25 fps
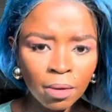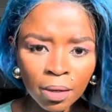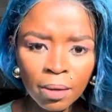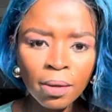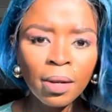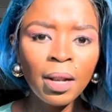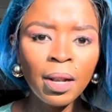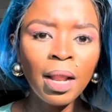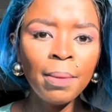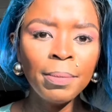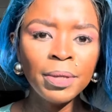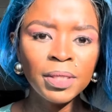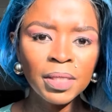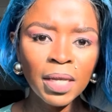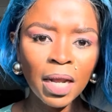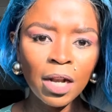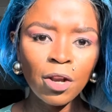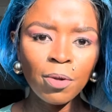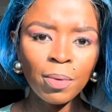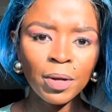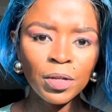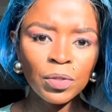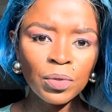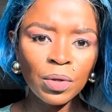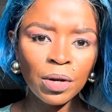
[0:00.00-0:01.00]
let me tell you,
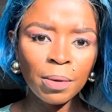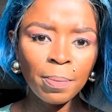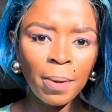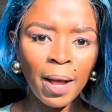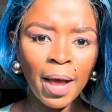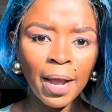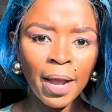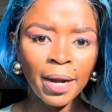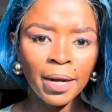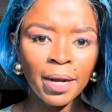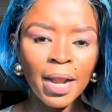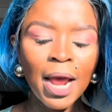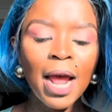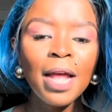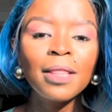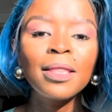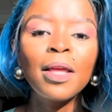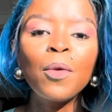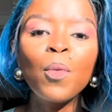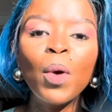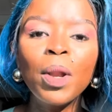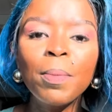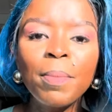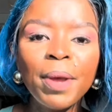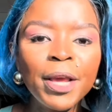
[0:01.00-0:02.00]
my sweetie pine, that
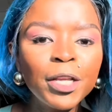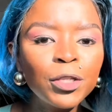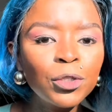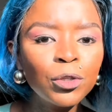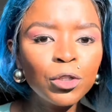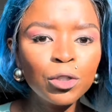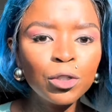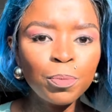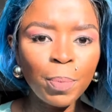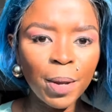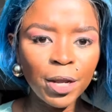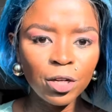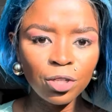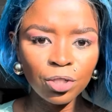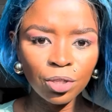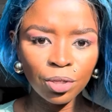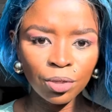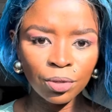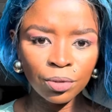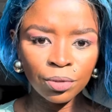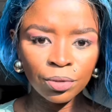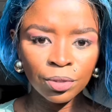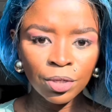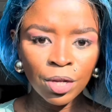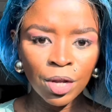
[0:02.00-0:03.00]
what makes you special.